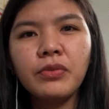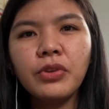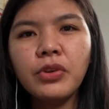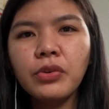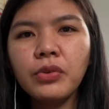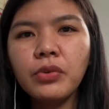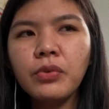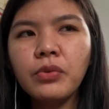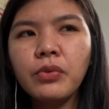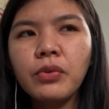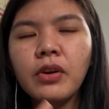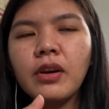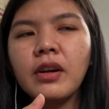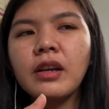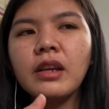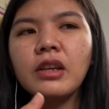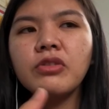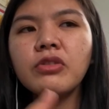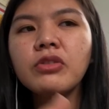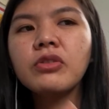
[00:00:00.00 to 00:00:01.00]
you or
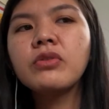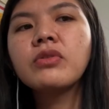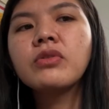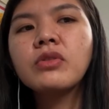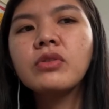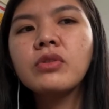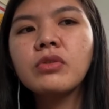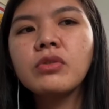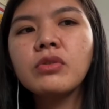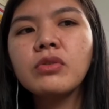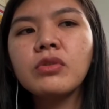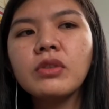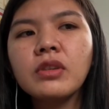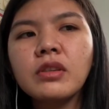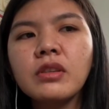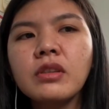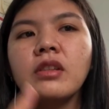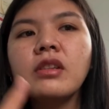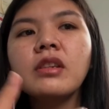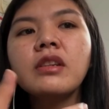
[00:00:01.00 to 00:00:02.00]
introduce you to
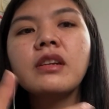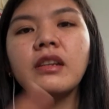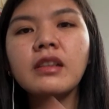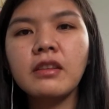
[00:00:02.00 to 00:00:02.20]
a certain